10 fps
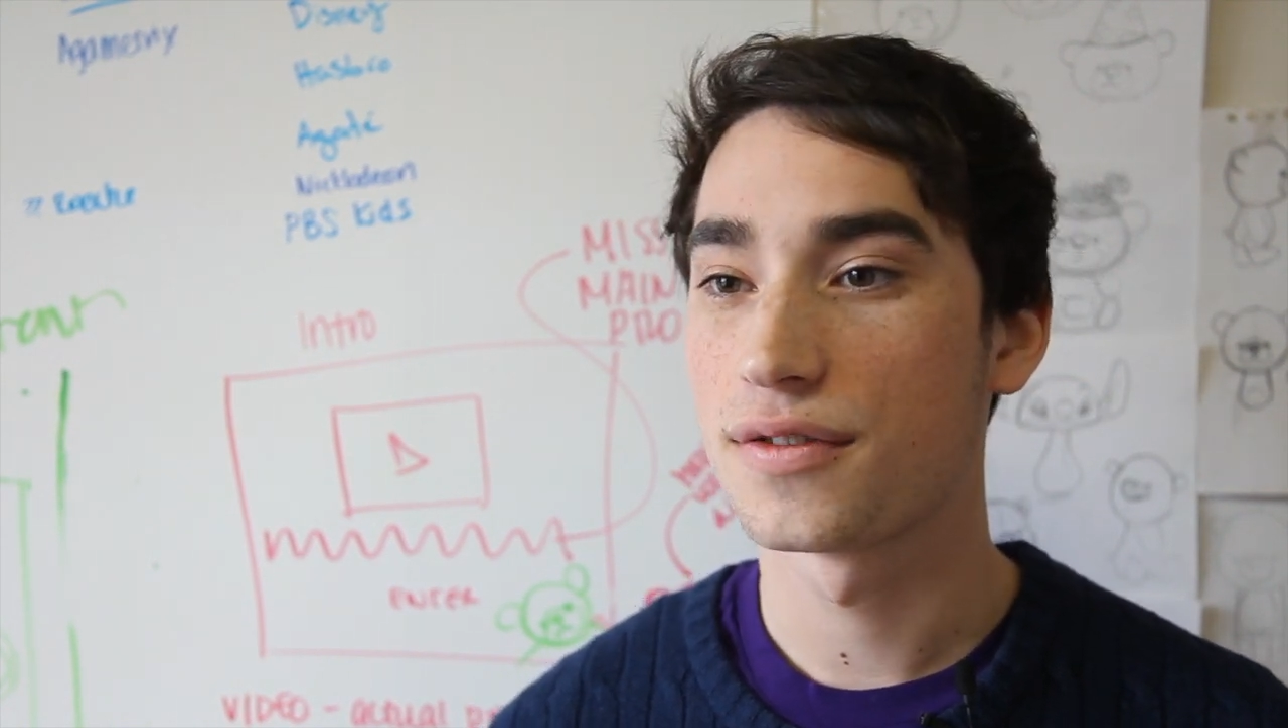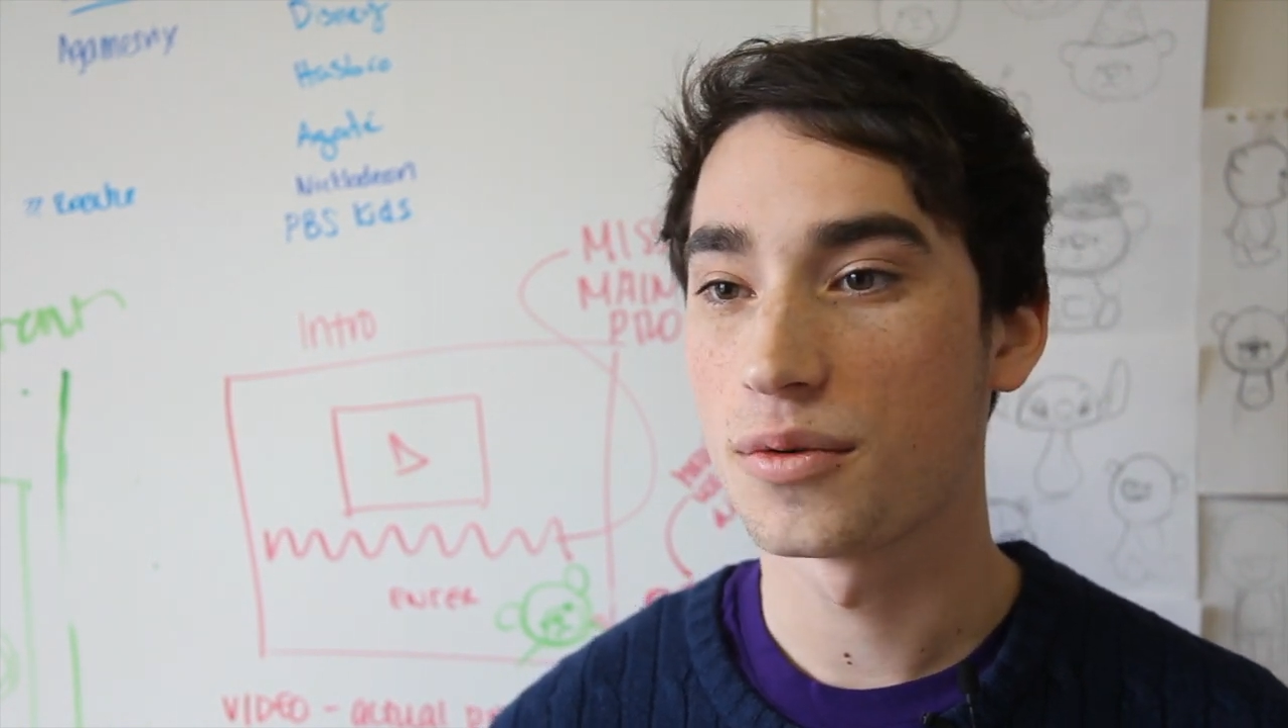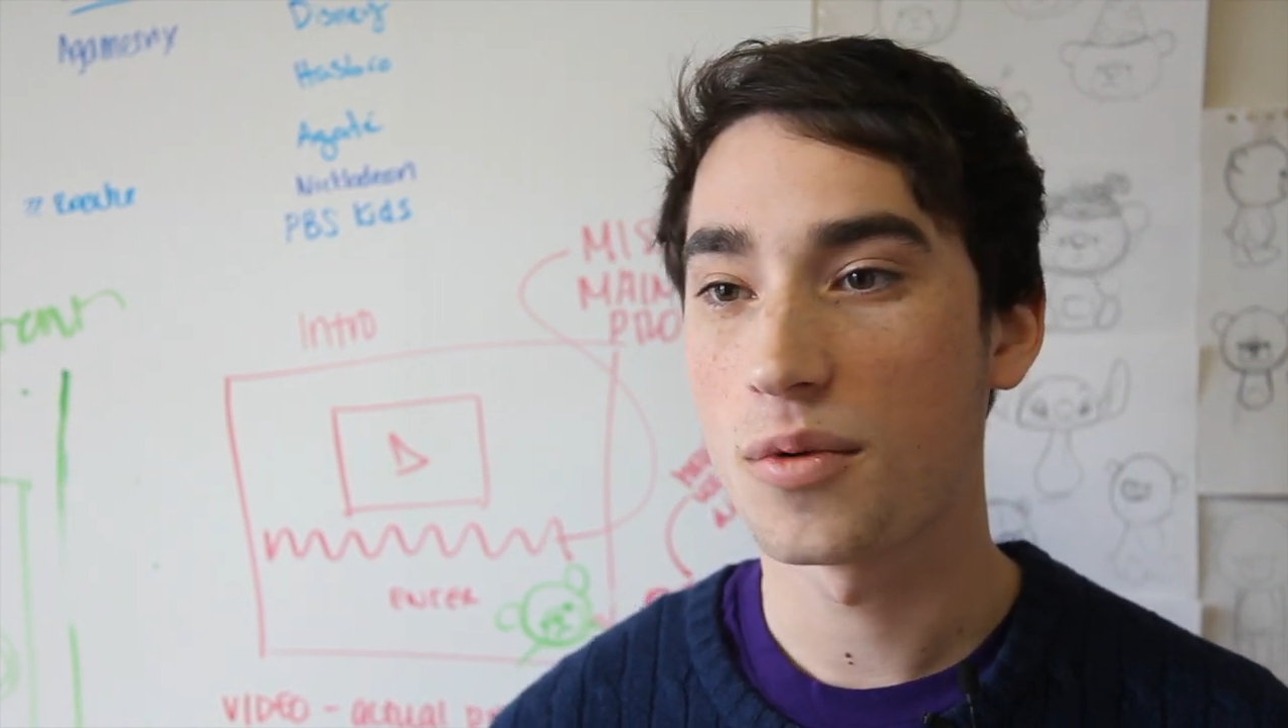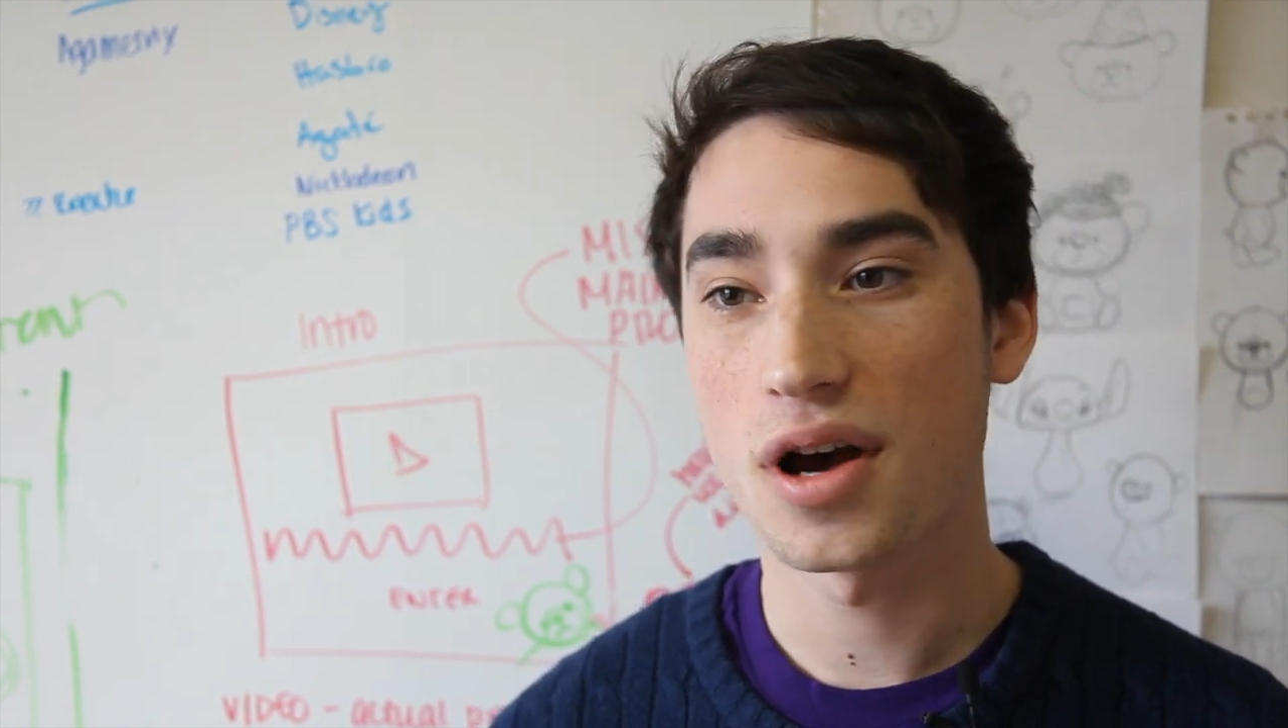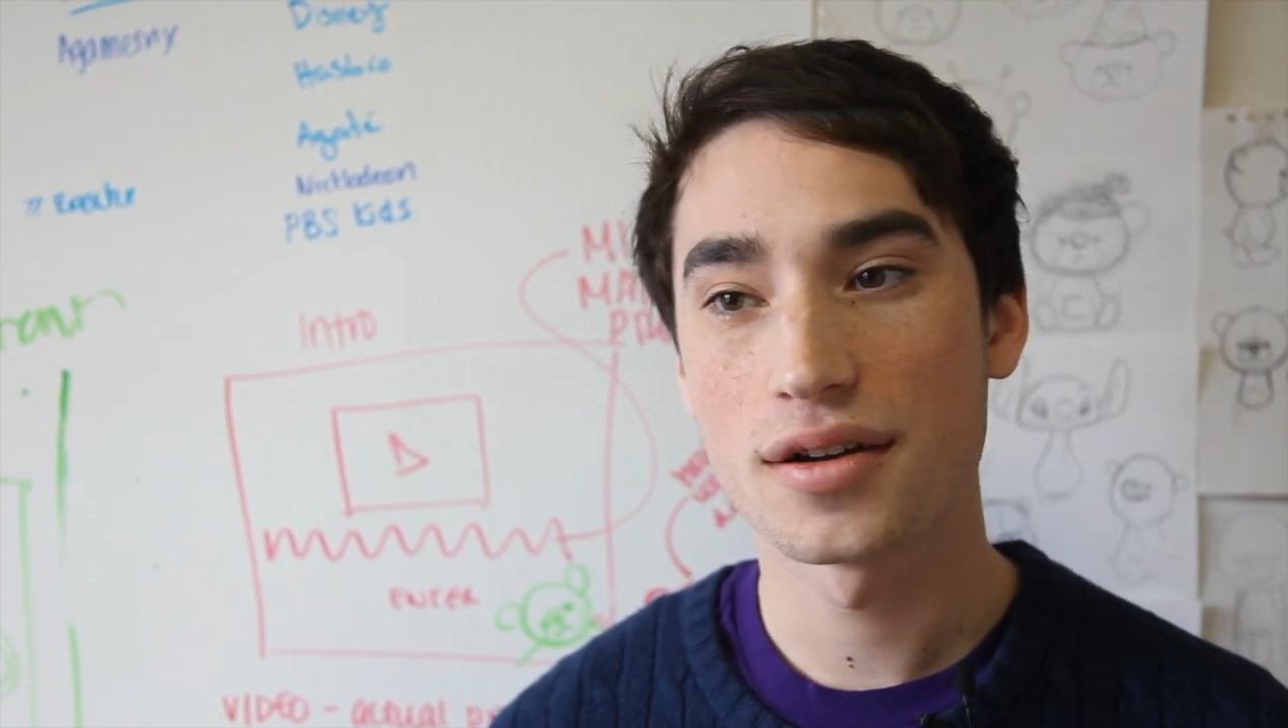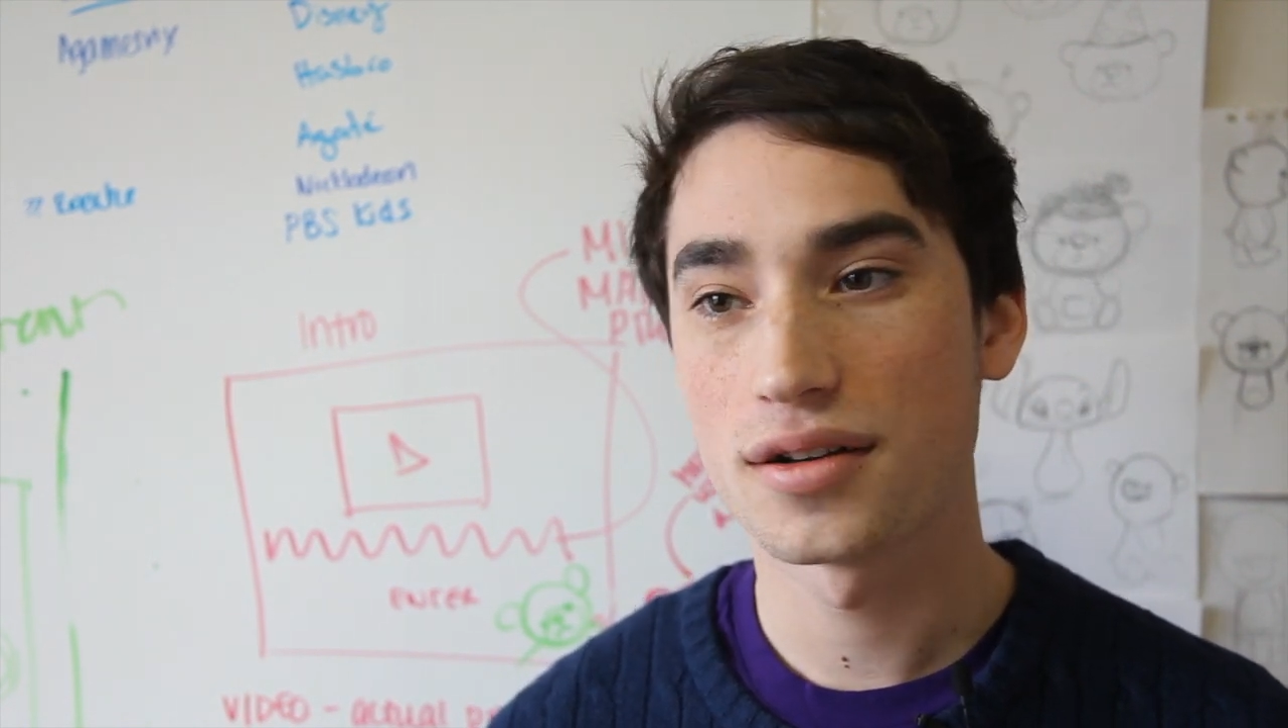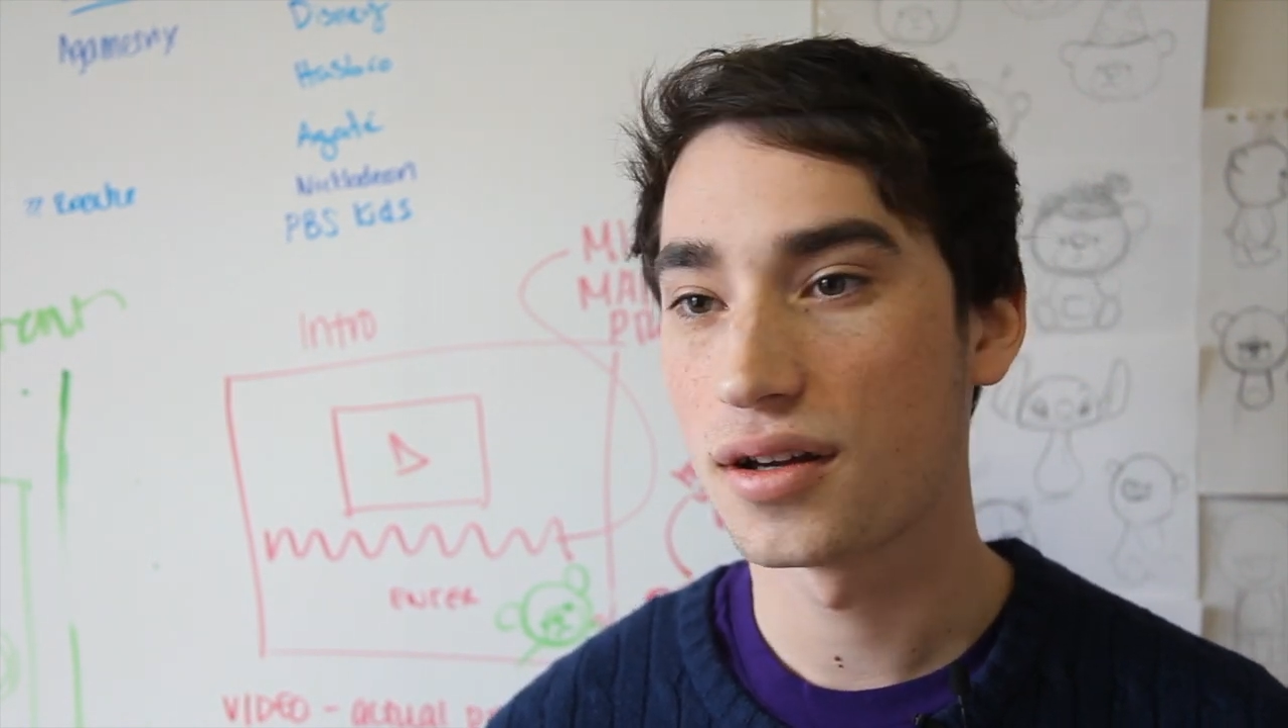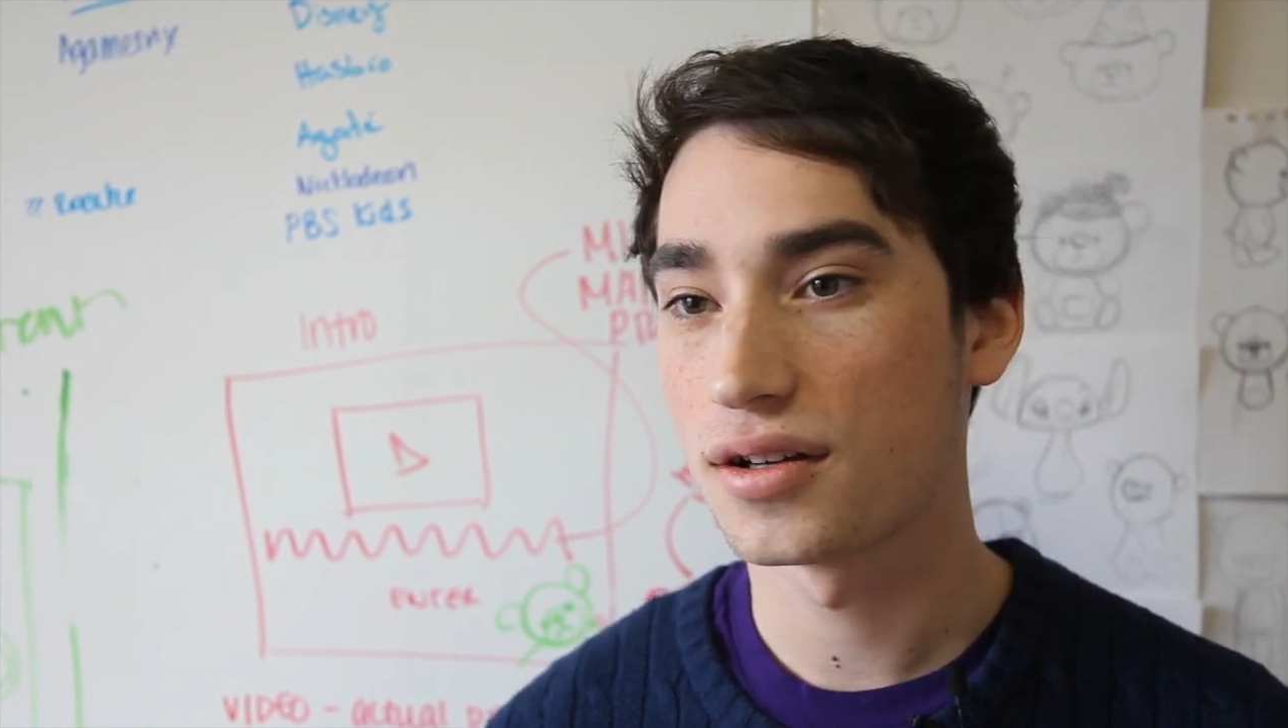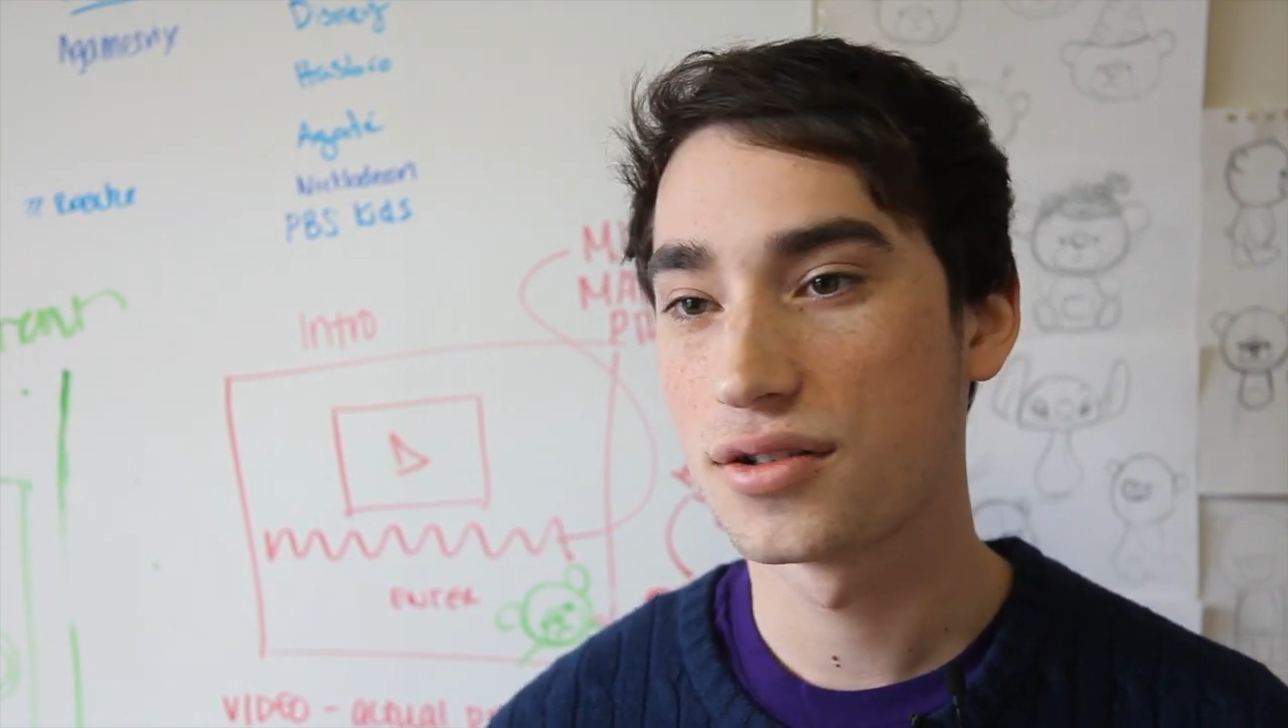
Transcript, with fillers: for what uh,